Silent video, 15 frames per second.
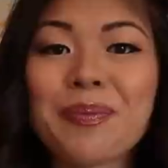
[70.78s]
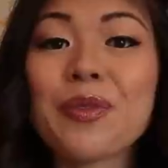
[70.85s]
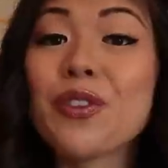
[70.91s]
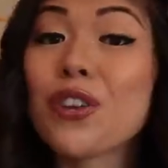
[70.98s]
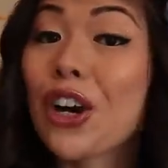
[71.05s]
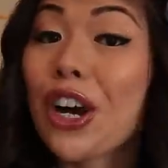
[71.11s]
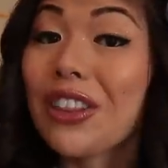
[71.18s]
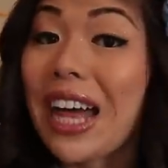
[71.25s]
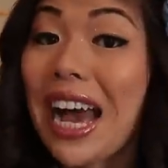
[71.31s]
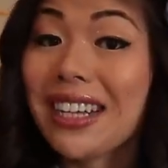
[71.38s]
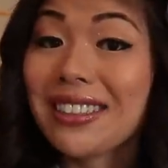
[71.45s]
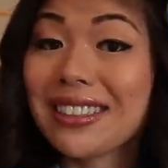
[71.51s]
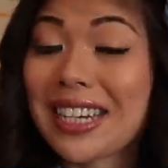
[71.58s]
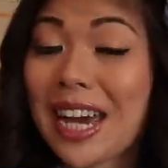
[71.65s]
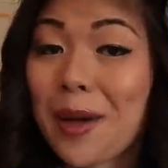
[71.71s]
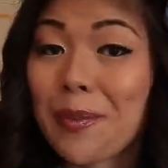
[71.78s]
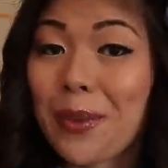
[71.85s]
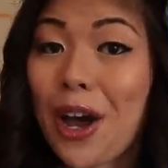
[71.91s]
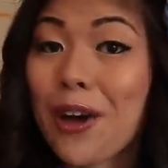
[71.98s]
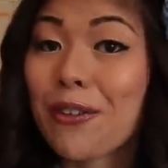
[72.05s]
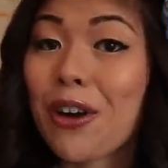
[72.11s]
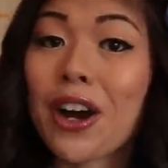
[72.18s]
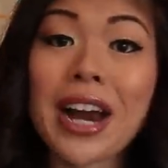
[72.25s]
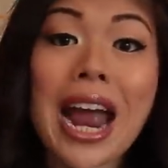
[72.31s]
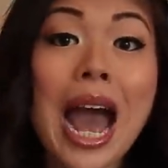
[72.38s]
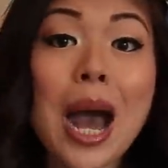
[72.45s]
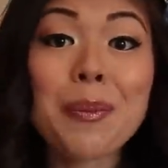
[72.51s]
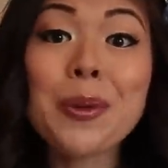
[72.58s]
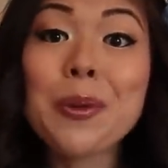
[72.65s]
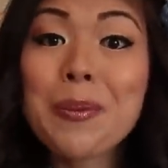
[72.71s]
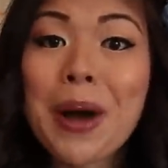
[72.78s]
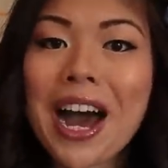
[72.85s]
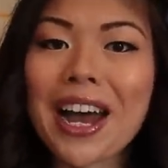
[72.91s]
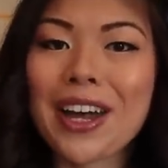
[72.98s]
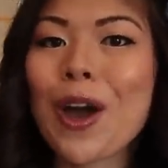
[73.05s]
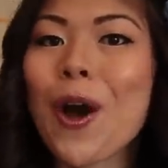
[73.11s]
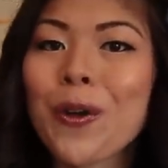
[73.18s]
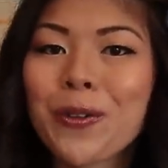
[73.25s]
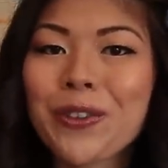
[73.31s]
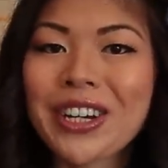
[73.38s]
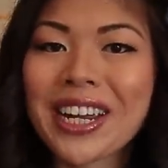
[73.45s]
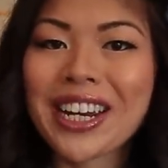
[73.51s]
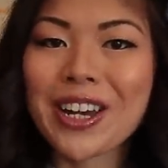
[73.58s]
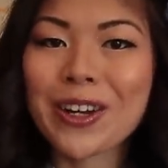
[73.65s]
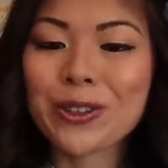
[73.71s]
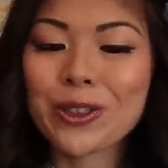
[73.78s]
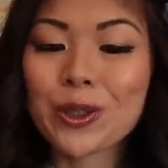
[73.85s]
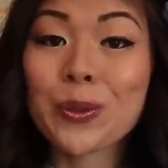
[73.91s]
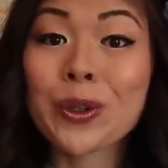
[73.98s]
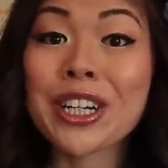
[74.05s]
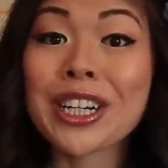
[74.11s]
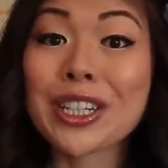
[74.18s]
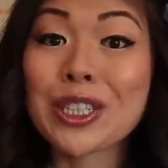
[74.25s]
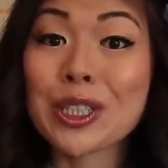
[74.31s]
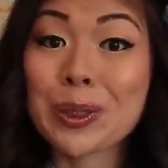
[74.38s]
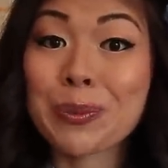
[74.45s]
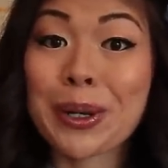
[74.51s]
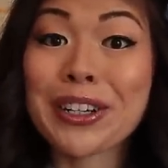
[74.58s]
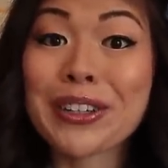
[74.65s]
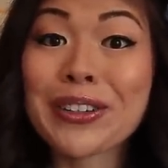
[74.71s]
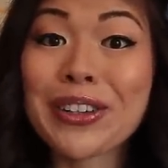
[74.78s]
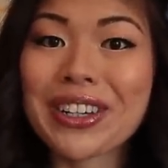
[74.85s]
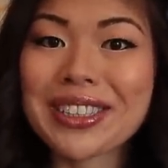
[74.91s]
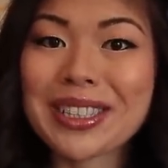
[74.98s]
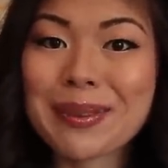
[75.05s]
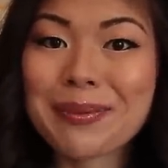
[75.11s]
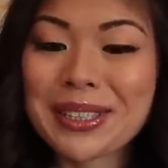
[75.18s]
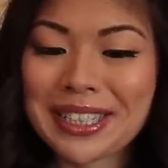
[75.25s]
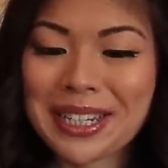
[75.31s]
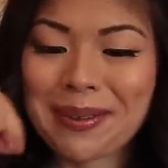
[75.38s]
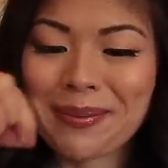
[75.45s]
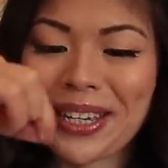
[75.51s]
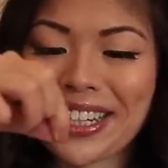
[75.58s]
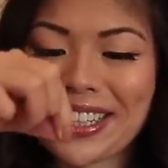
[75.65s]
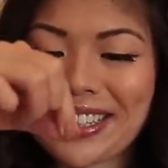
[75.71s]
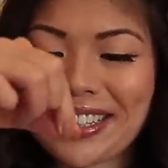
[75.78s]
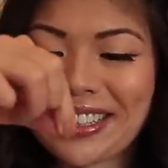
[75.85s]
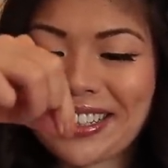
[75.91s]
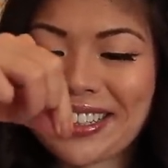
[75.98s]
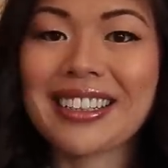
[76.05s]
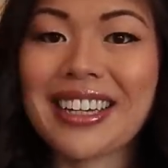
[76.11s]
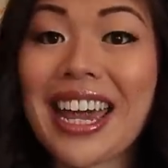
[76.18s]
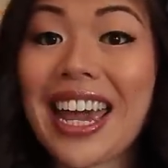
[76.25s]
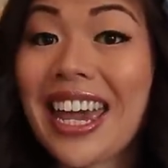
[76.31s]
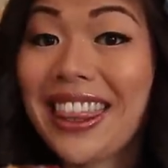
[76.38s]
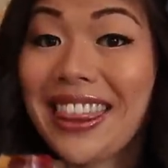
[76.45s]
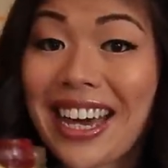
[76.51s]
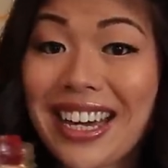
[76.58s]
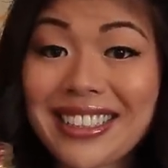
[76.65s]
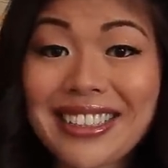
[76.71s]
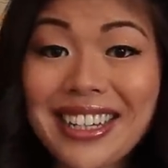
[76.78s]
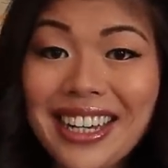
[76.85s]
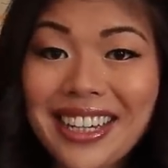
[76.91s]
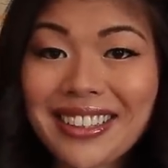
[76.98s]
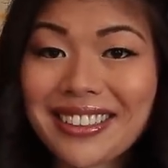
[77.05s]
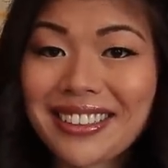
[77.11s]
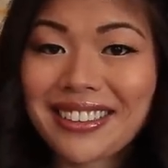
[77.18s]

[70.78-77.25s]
For our last step of our apple pie overnight oats, we're gonna sprinkle on some cinnamon. And that's it.